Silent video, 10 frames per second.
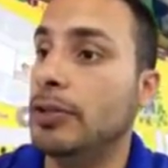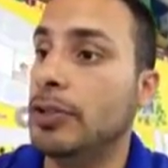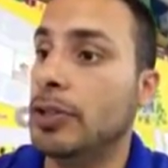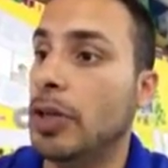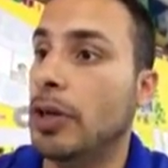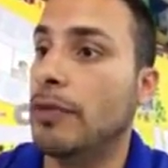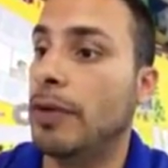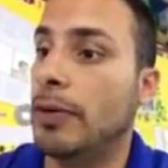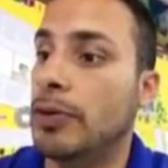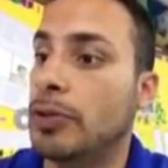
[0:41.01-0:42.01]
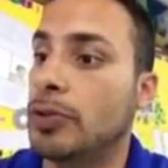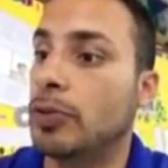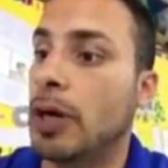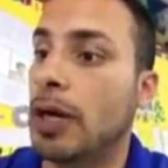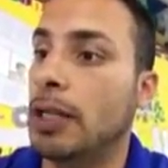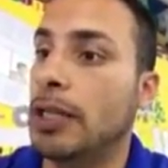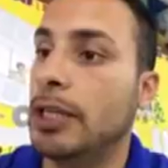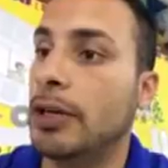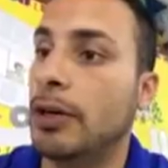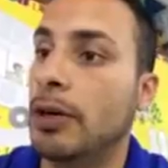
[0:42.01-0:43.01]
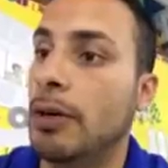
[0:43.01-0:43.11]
So if I were to draw a liter,